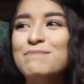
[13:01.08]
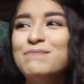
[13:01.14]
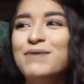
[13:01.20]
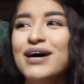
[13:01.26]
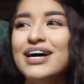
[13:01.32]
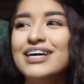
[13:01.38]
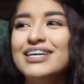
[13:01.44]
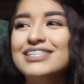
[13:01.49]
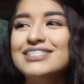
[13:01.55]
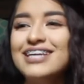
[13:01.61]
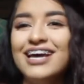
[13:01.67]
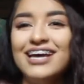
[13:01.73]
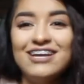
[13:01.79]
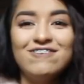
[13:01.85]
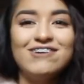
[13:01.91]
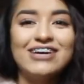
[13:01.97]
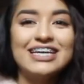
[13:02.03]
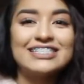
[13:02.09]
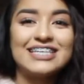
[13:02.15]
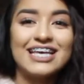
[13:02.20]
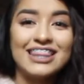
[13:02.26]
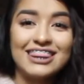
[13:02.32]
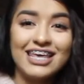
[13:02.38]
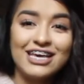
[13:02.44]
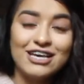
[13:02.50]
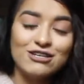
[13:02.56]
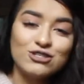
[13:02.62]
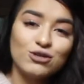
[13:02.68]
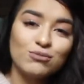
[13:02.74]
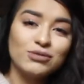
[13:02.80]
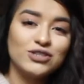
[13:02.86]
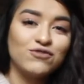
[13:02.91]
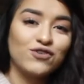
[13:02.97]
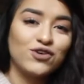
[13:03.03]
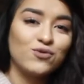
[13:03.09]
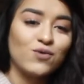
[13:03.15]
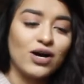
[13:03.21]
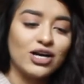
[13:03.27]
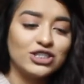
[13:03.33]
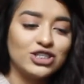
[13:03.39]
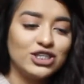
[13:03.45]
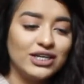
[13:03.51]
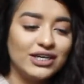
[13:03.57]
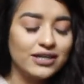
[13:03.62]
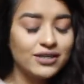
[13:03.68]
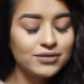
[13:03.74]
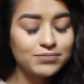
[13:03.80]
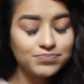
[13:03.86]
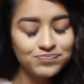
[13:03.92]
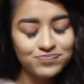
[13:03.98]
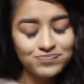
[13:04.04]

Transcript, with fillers: But anyways, thank you so much for watching.